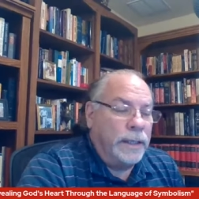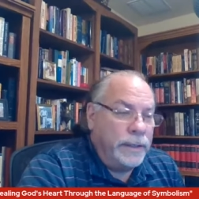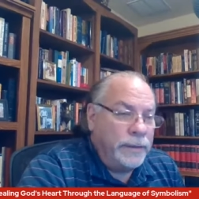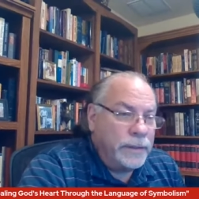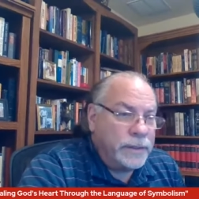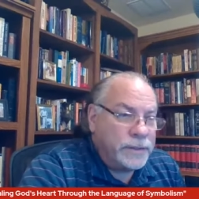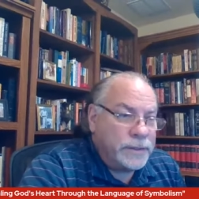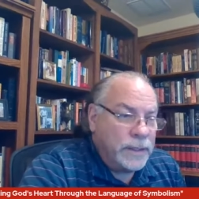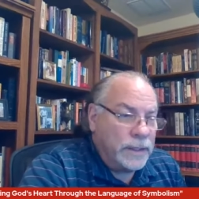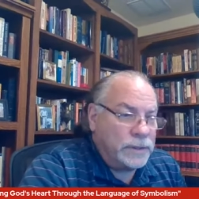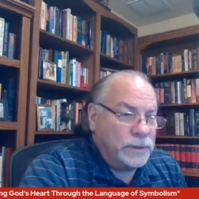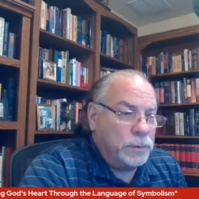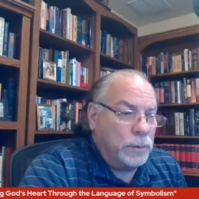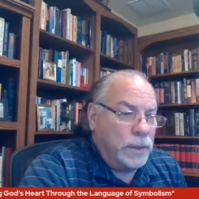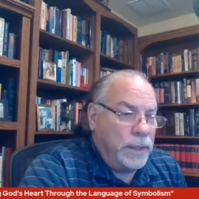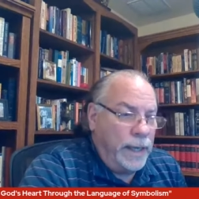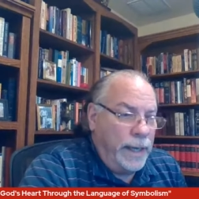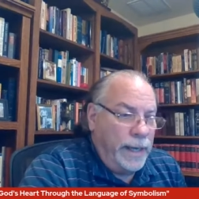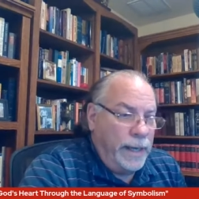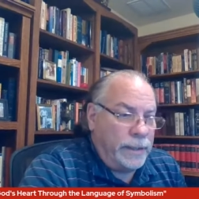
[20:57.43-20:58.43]
In the
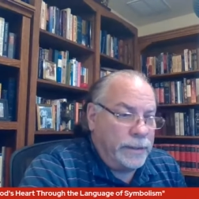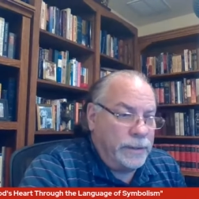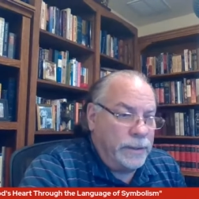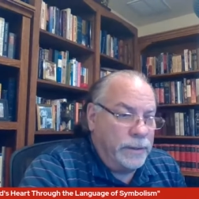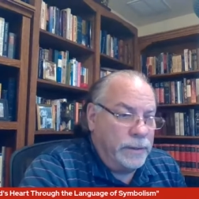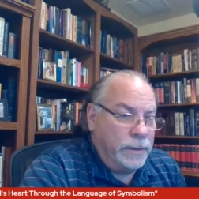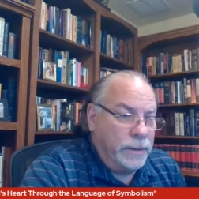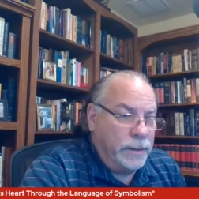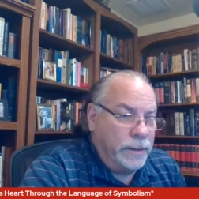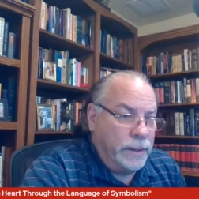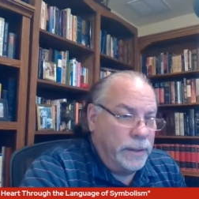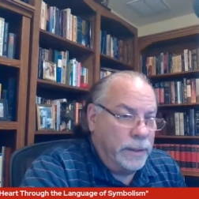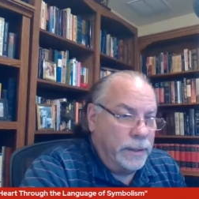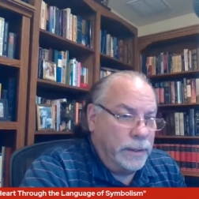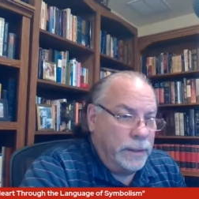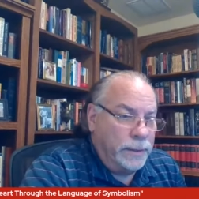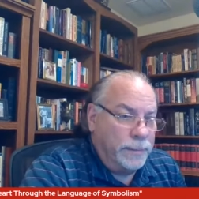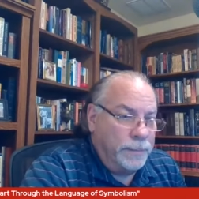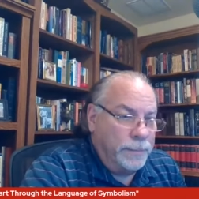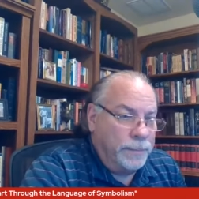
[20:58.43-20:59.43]
sexual act,
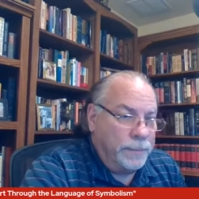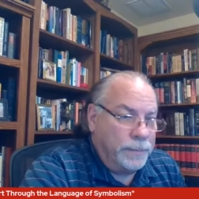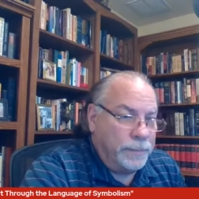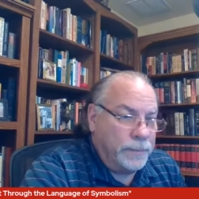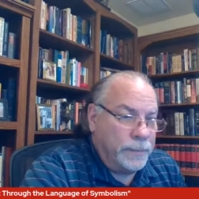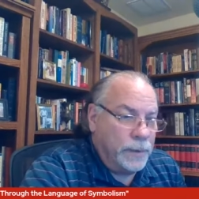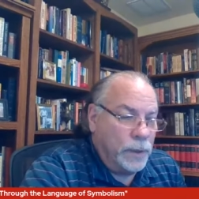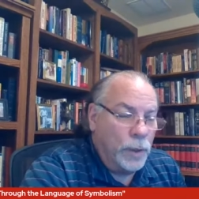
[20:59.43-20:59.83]
um,